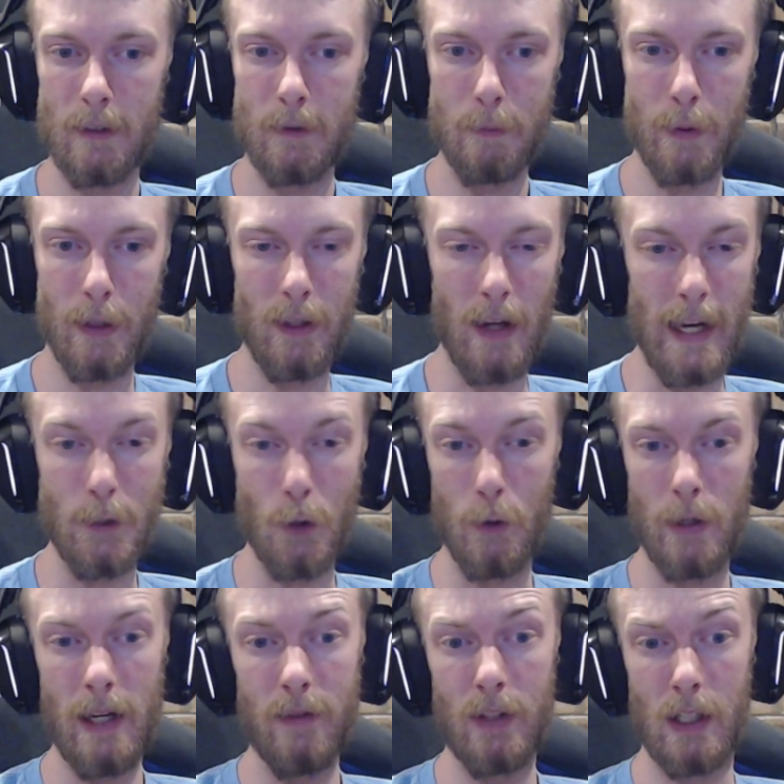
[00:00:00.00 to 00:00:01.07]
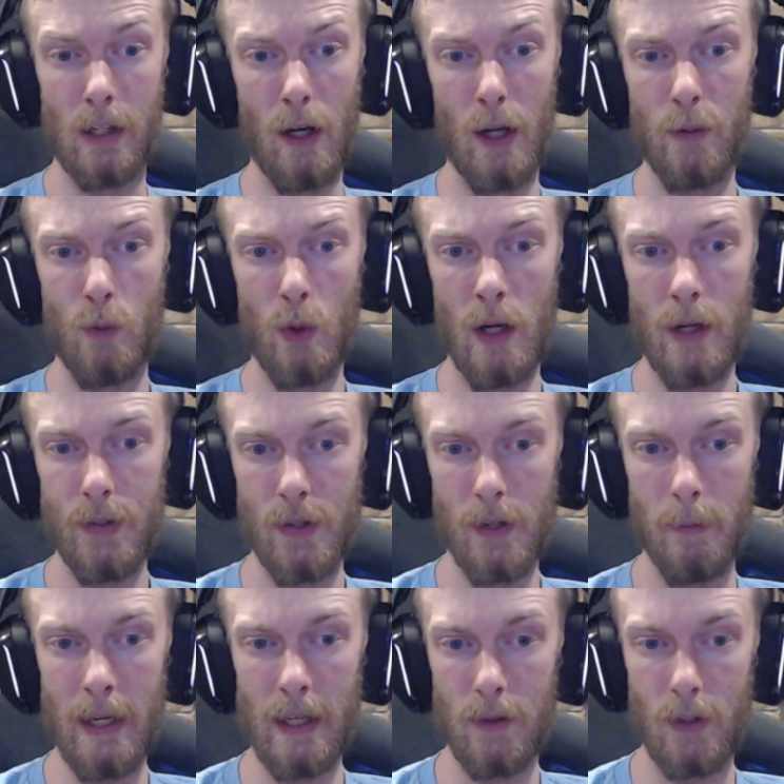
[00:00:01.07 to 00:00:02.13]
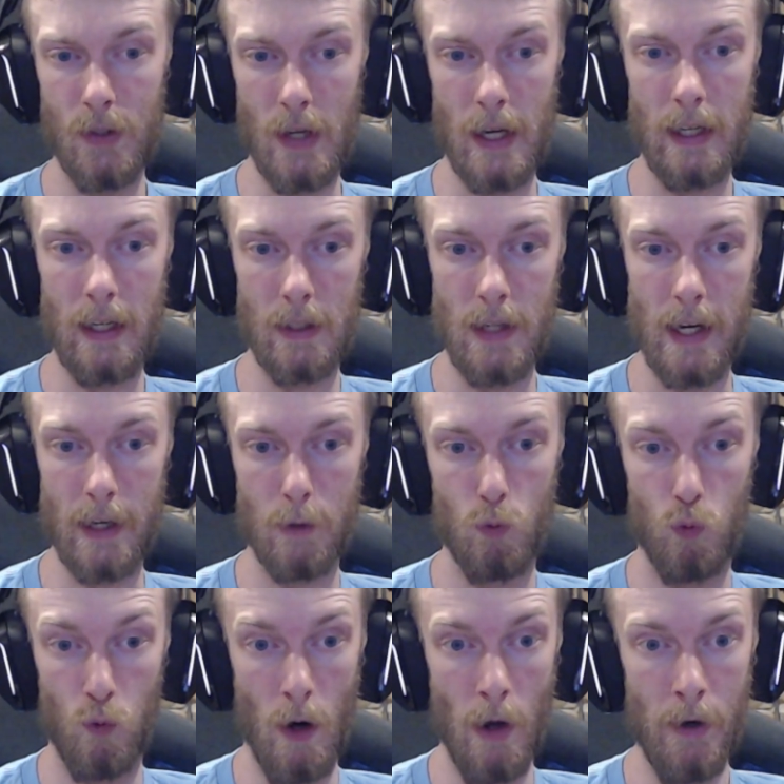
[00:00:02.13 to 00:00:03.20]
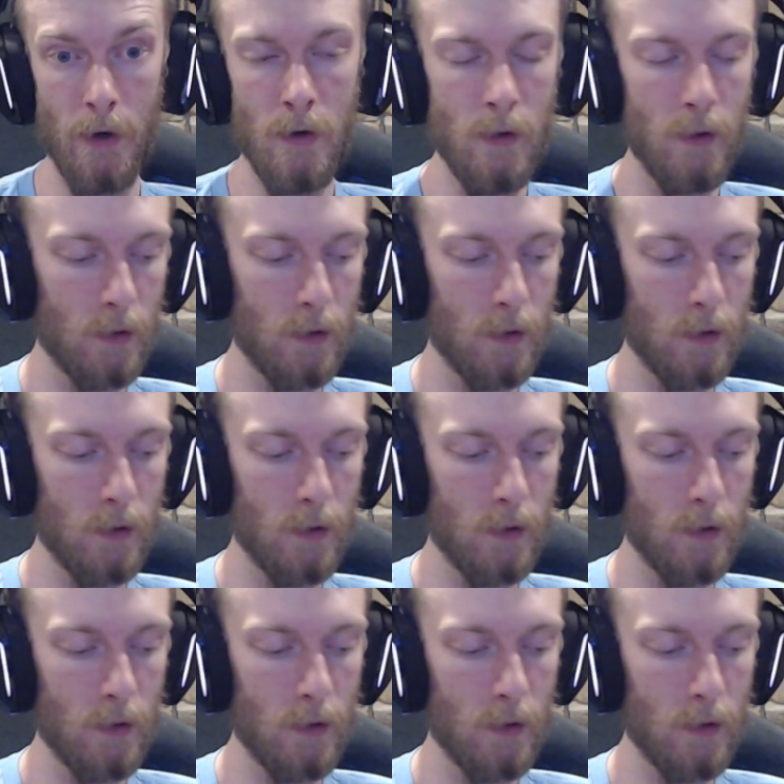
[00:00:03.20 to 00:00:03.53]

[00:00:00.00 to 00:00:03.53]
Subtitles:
but I don't have the Gardevoirs that make the Psychic deck run.